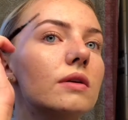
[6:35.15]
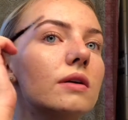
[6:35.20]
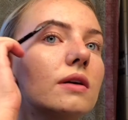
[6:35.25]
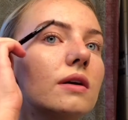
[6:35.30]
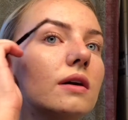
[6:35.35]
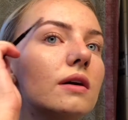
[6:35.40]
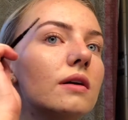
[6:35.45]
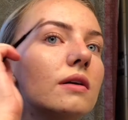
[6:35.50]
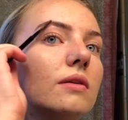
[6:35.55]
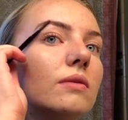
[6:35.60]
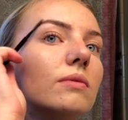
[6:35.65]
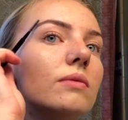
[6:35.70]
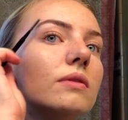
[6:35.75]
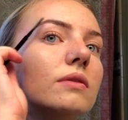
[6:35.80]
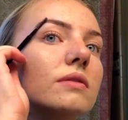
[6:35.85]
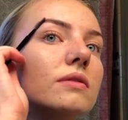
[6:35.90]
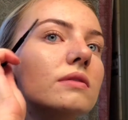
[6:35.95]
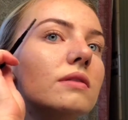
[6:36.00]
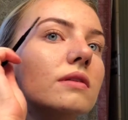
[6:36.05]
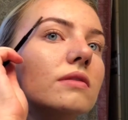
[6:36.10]
again
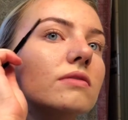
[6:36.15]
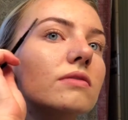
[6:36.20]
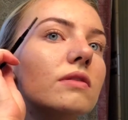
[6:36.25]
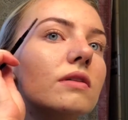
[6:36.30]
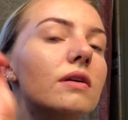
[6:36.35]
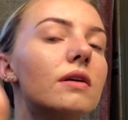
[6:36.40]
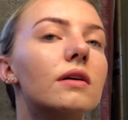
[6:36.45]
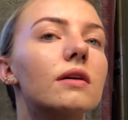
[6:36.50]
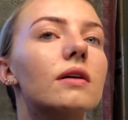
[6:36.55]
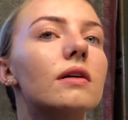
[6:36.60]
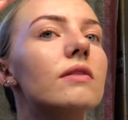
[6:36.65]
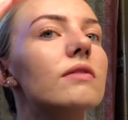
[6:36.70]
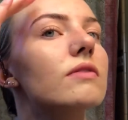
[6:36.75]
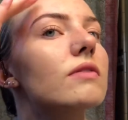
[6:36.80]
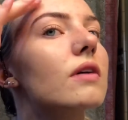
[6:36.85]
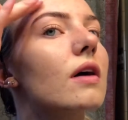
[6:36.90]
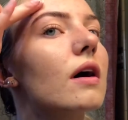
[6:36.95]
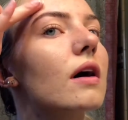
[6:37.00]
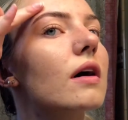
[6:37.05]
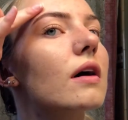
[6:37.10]
once I feel like I've
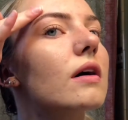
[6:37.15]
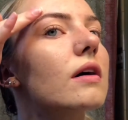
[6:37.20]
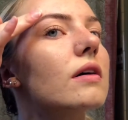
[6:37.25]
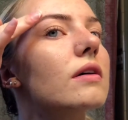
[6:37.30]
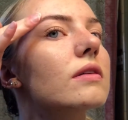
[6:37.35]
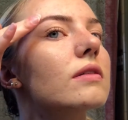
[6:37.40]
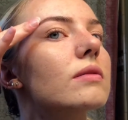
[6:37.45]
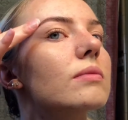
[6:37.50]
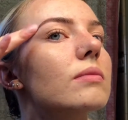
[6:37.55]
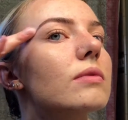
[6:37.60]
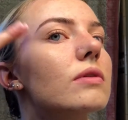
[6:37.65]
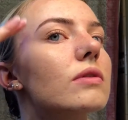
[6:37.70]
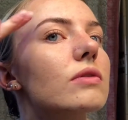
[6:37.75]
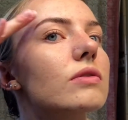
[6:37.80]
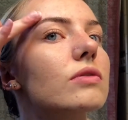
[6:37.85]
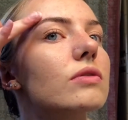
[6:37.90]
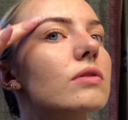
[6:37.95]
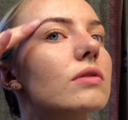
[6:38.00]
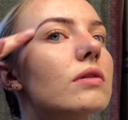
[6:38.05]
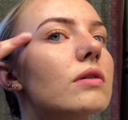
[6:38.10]
got as much